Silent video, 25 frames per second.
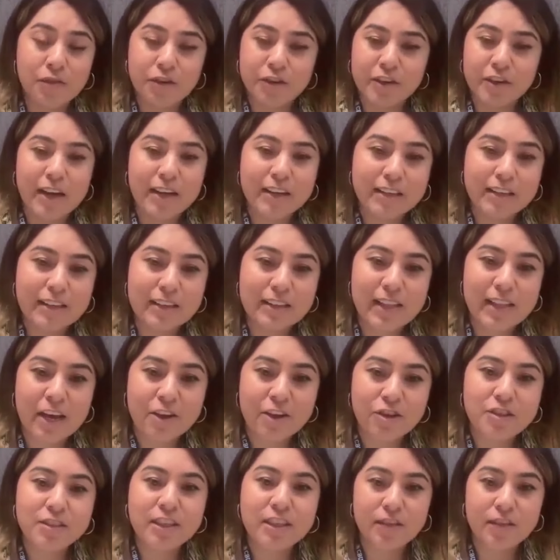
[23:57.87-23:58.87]
You're not gonna allow
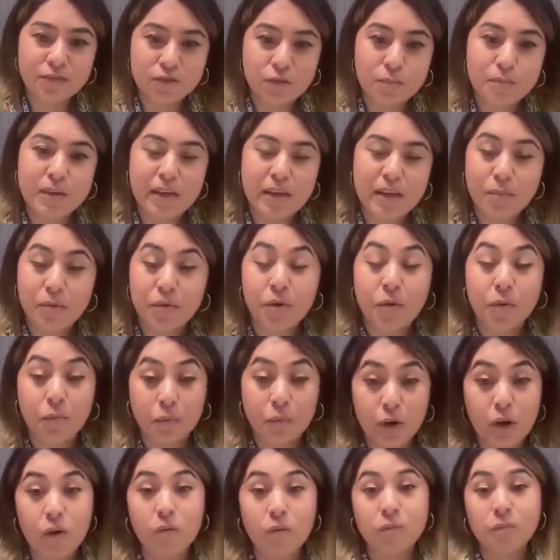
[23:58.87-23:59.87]
yourself to be able to
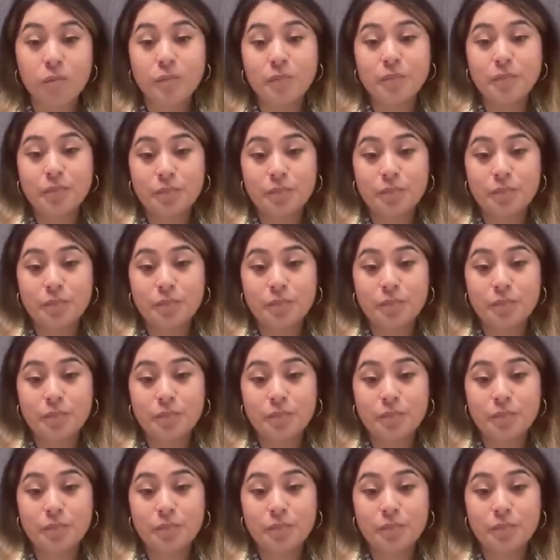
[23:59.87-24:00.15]
grow.